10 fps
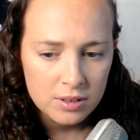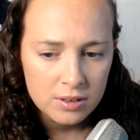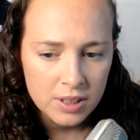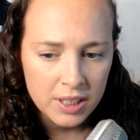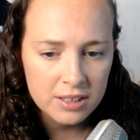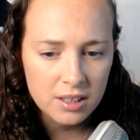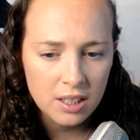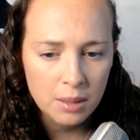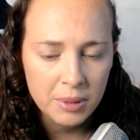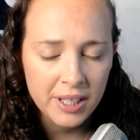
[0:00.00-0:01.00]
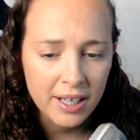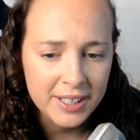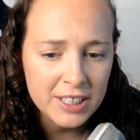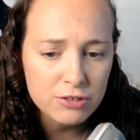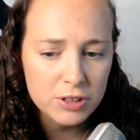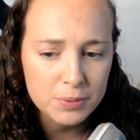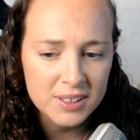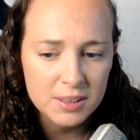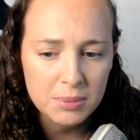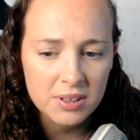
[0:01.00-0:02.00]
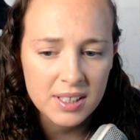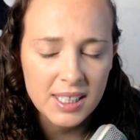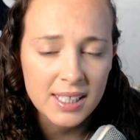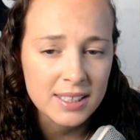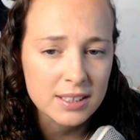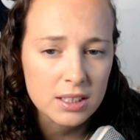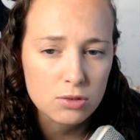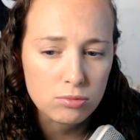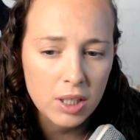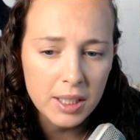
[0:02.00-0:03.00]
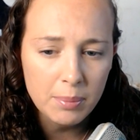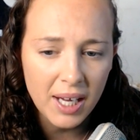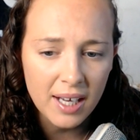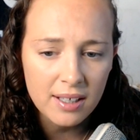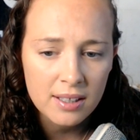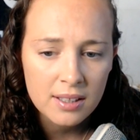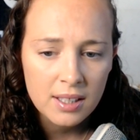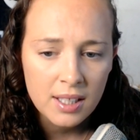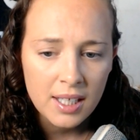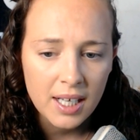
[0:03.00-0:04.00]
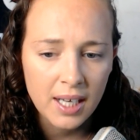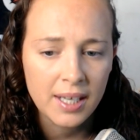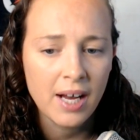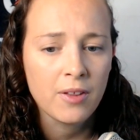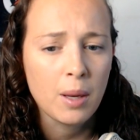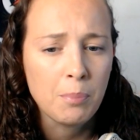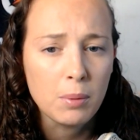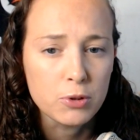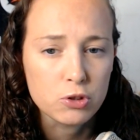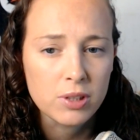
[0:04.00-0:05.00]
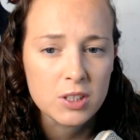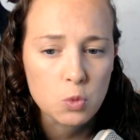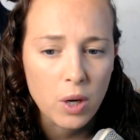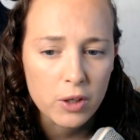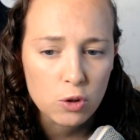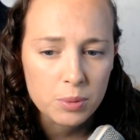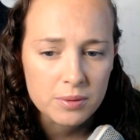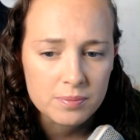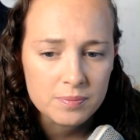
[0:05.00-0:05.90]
He's going to come in now. His responsibility is this running back, and now that bubble screen is wide open.